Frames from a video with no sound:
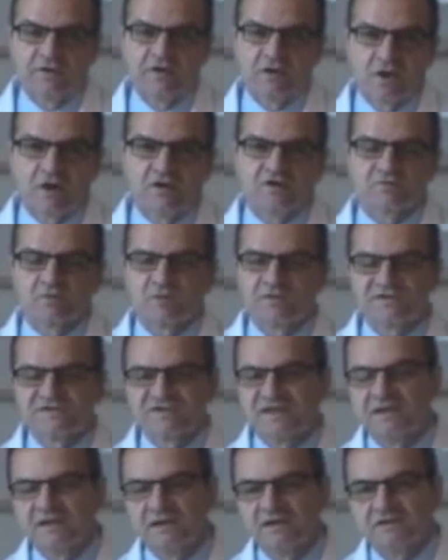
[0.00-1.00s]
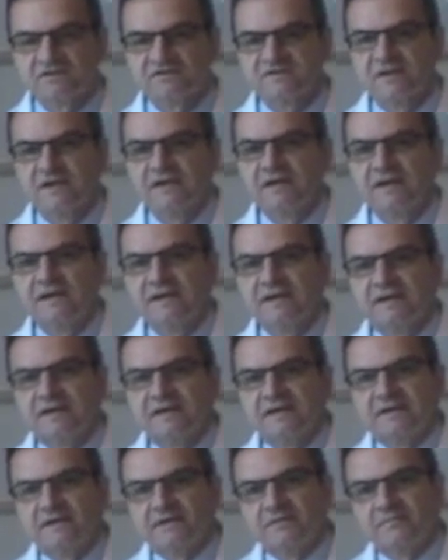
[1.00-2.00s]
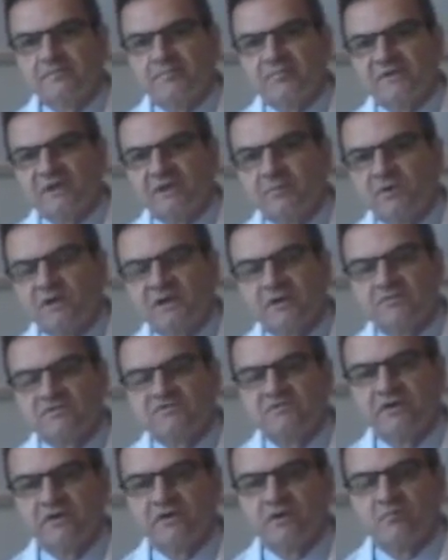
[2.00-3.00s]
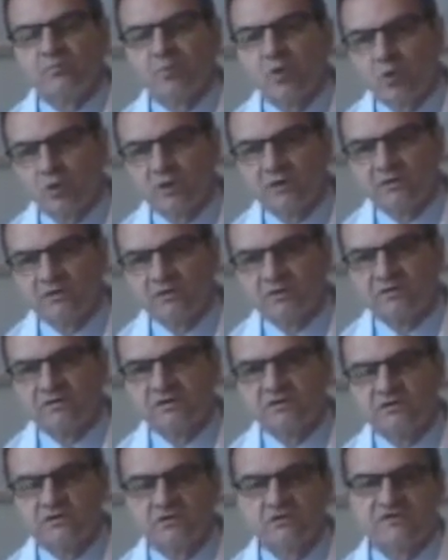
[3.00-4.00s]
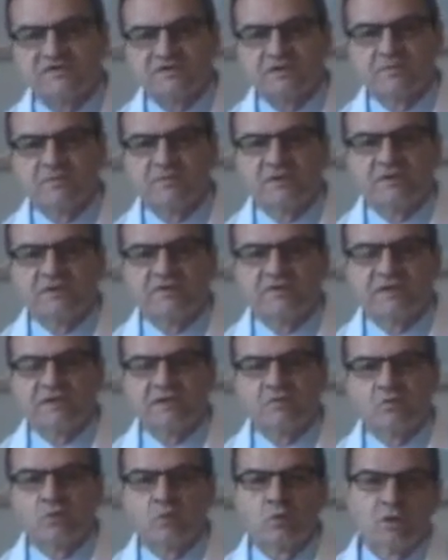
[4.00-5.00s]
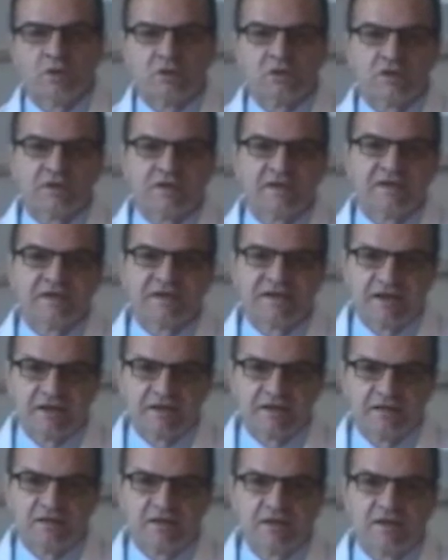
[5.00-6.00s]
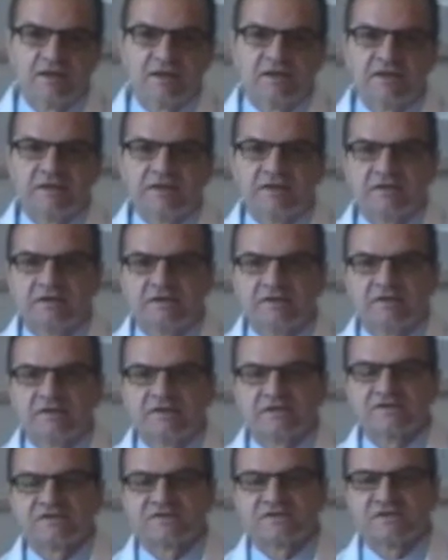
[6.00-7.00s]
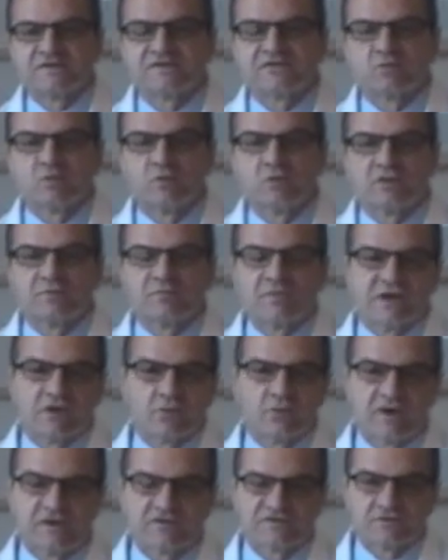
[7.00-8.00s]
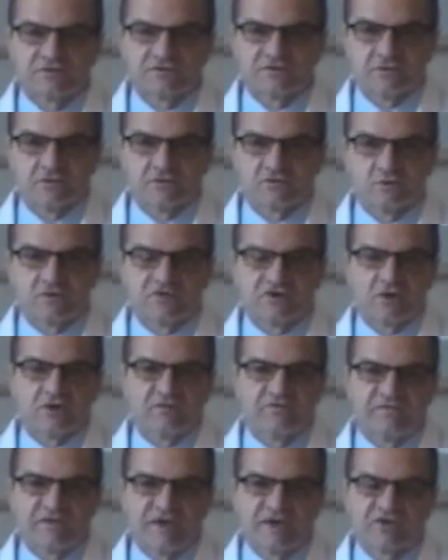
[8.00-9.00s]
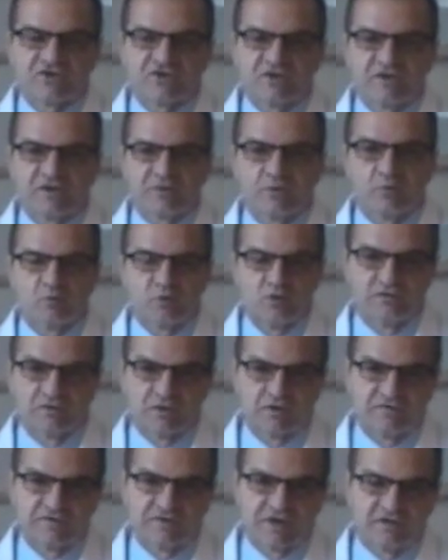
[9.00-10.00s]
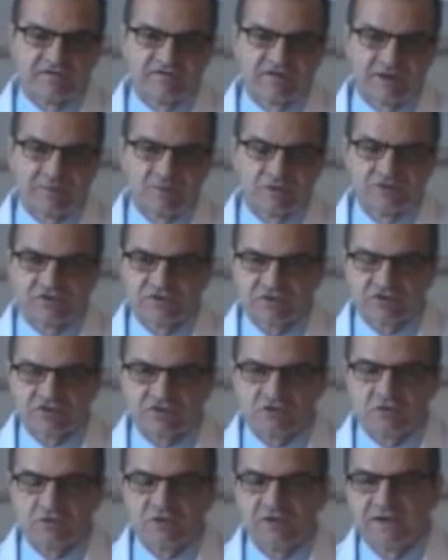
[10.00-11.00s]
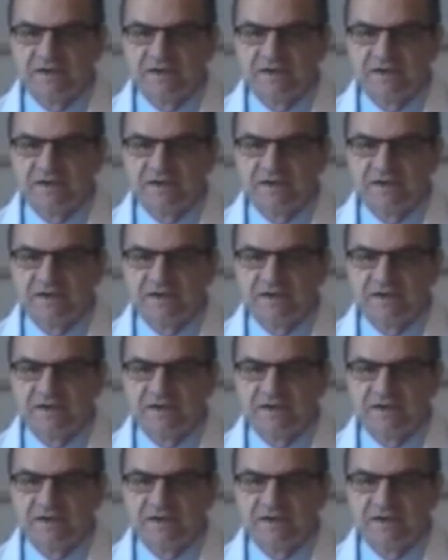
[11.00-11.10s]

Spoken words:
in the hospital settings, it becomes very important to choose something that will, again, assist with my greatest concerns, which are infection and removal of non-viable tissue.